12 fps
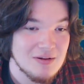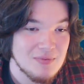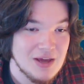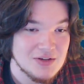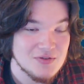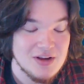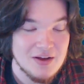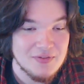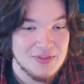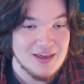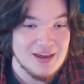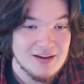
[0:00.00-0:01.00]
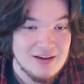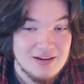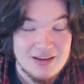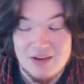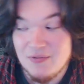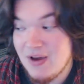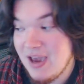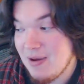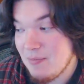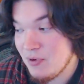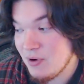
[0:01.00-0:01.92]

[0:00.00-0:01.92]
Patreon thing. If I had